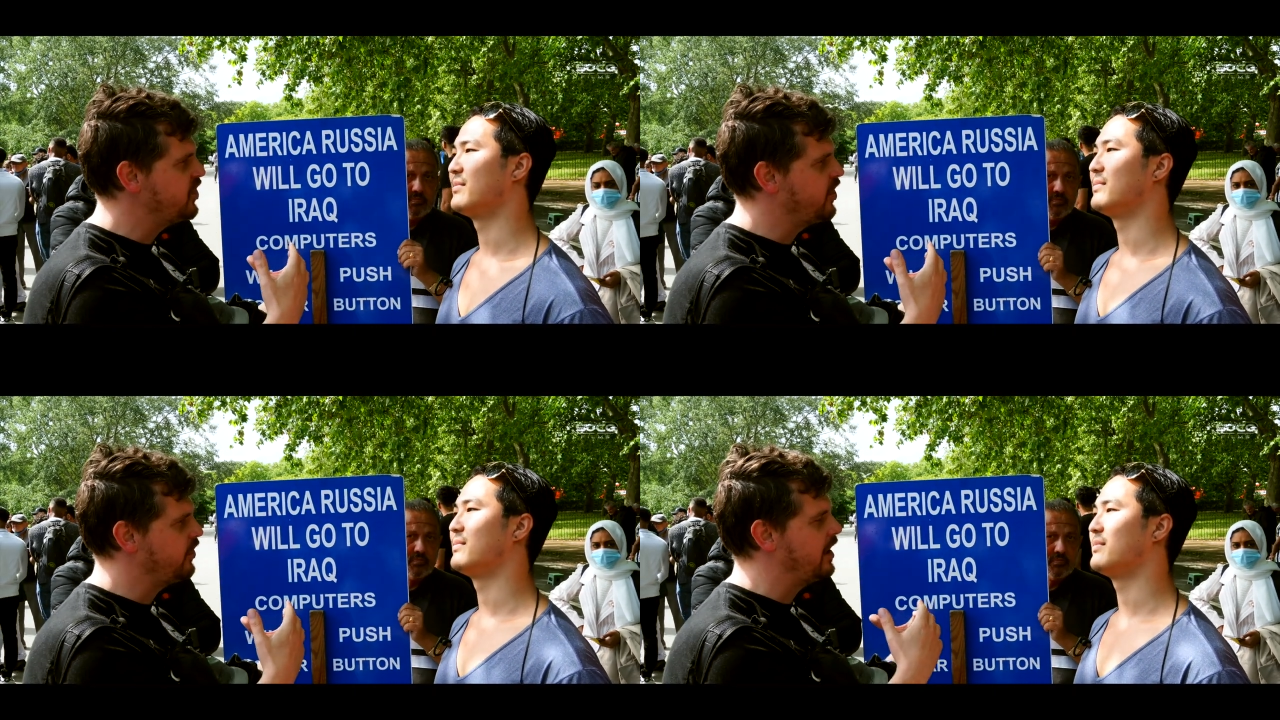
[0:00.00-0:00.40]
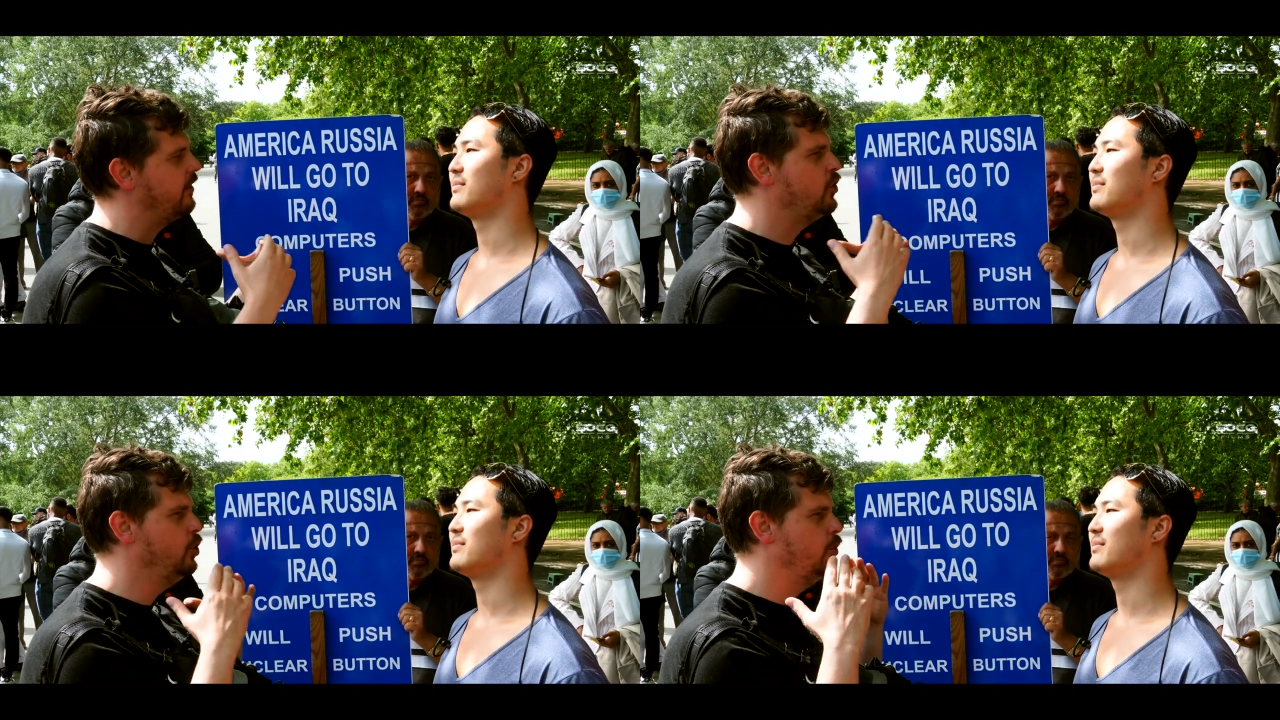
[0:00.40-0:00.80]
Speaker 1: is the thing,
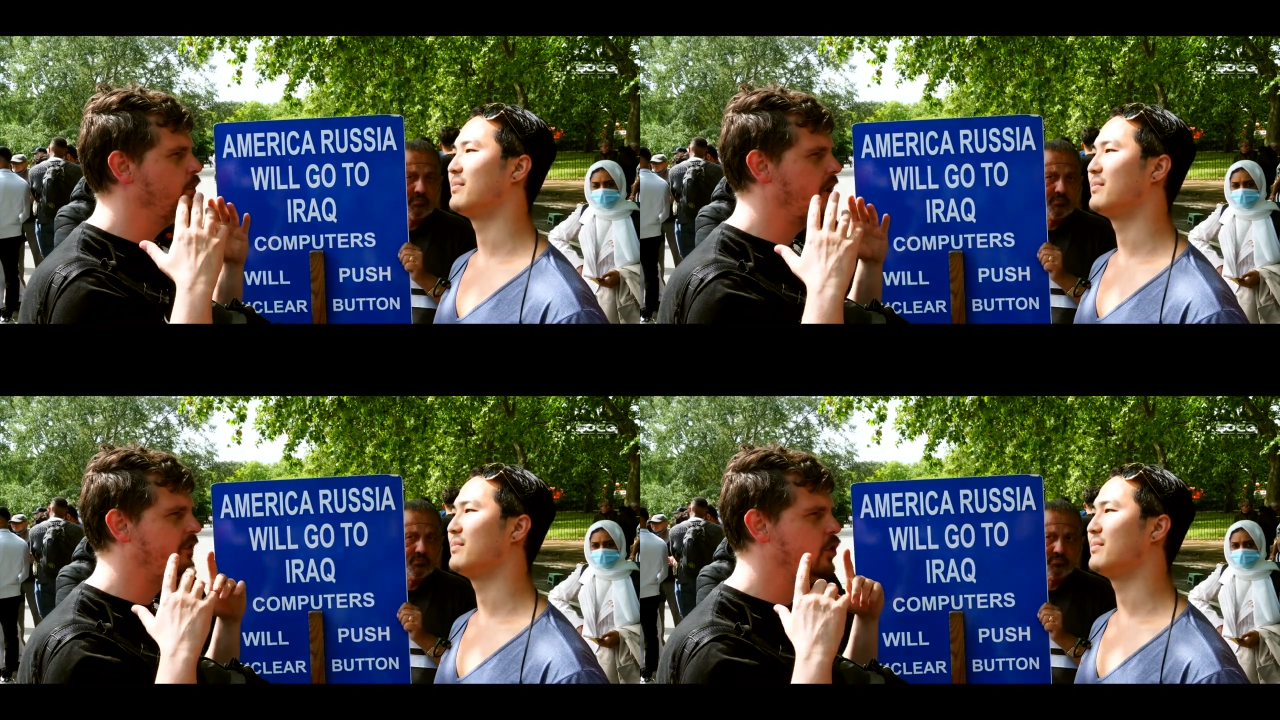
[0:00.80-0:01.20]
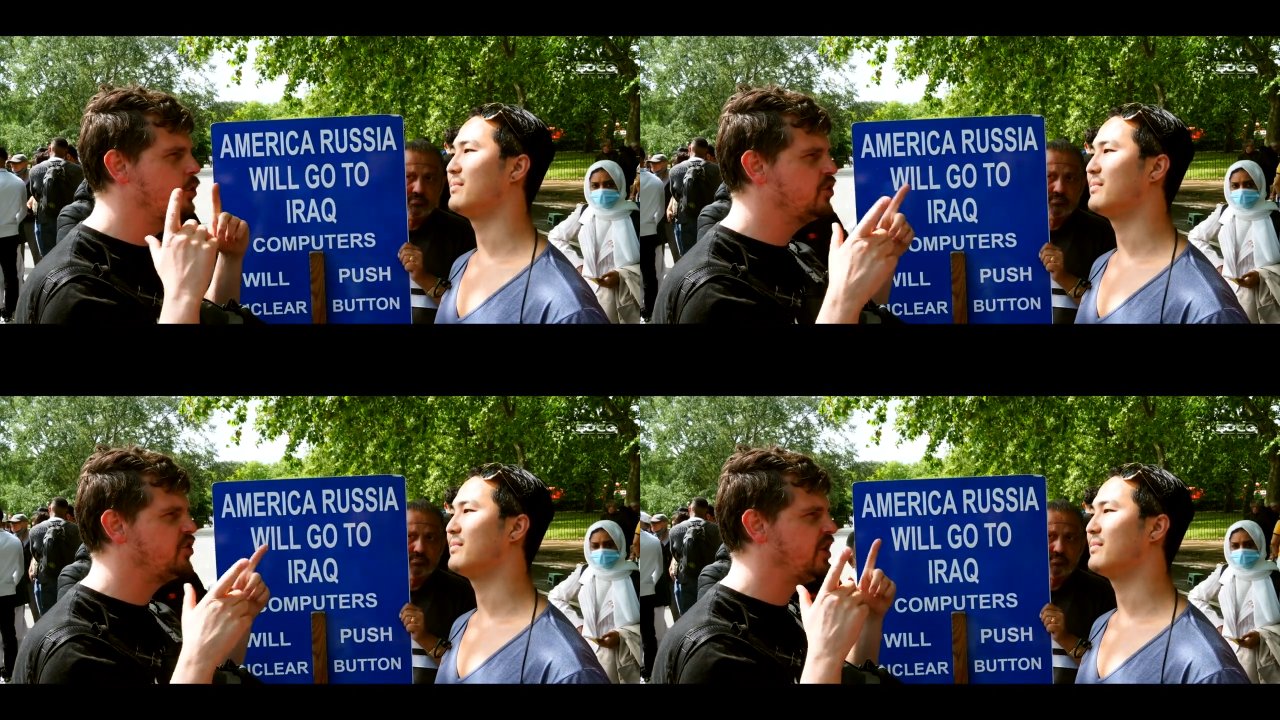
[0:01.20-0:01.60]
if you, if
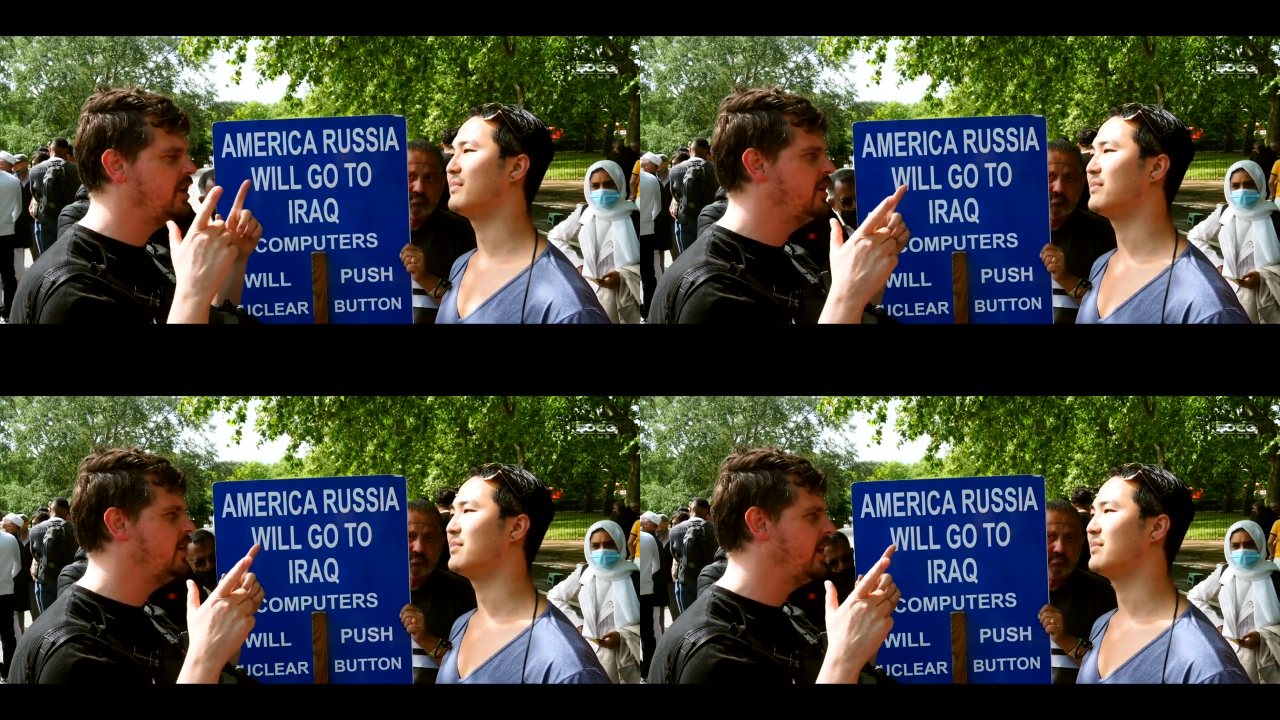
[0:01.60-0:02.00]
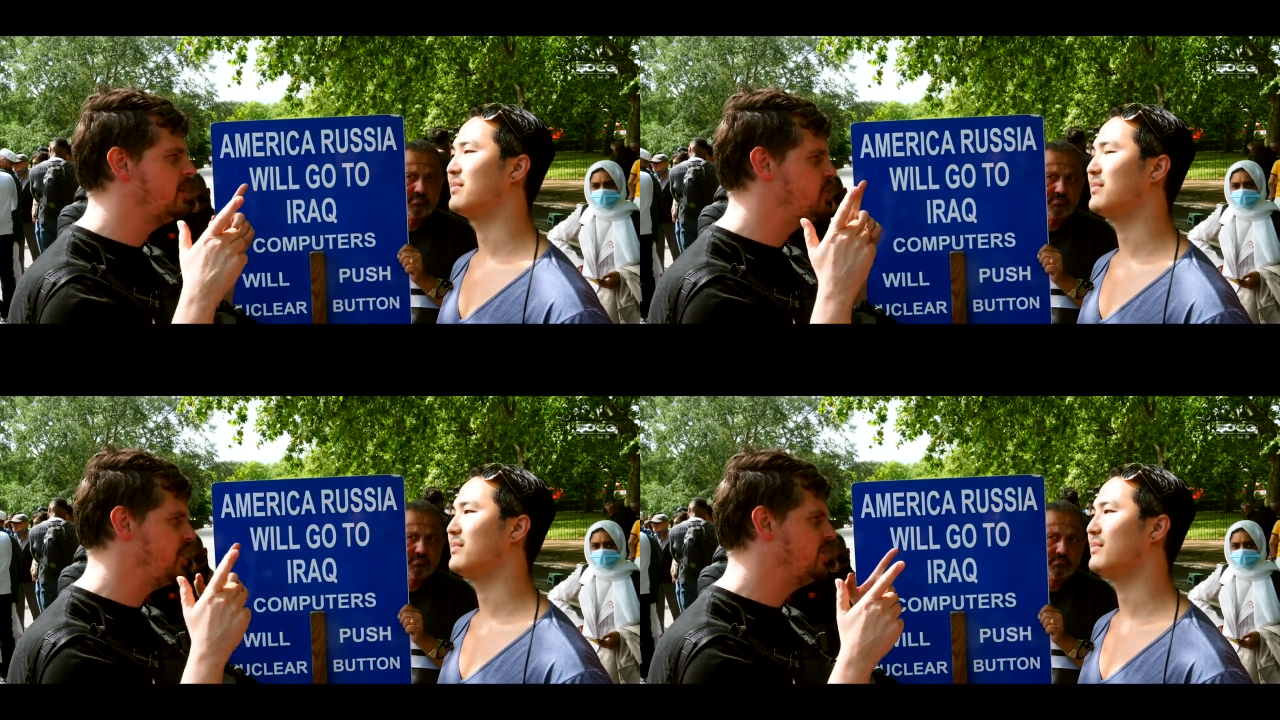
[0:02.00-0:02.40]
you see
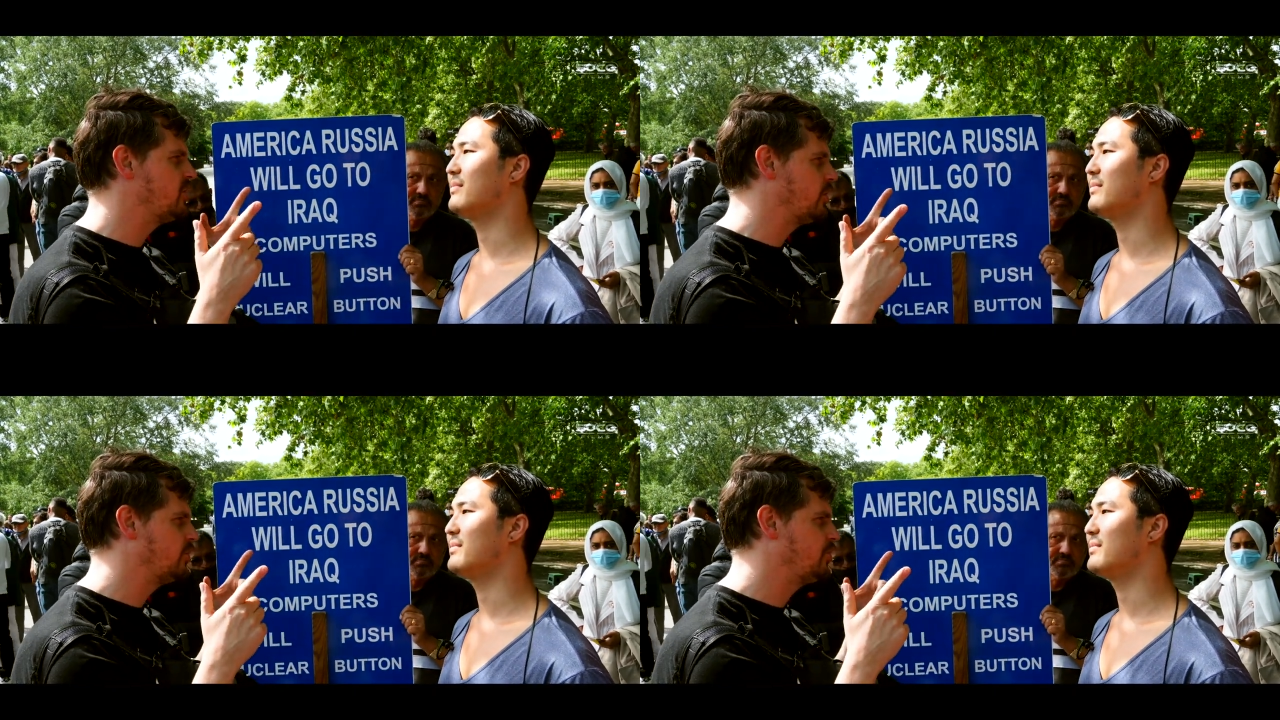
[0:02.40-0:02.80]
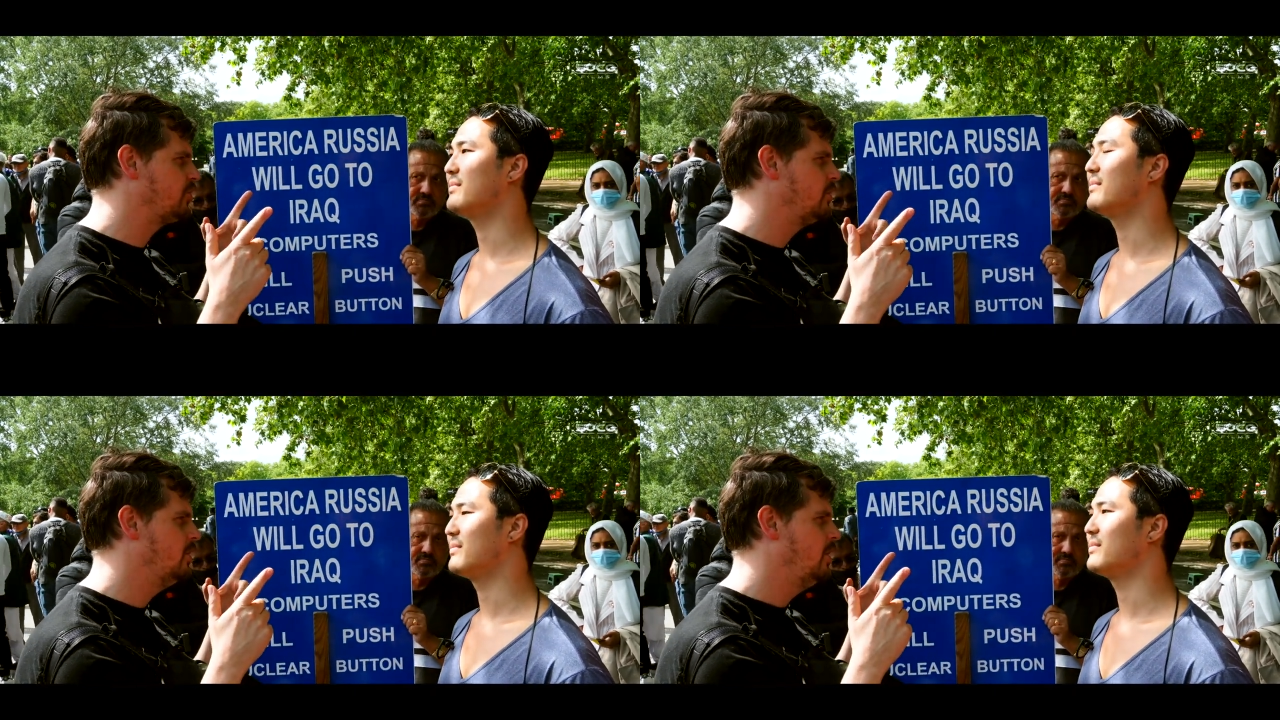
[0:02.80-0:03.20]
in Jesus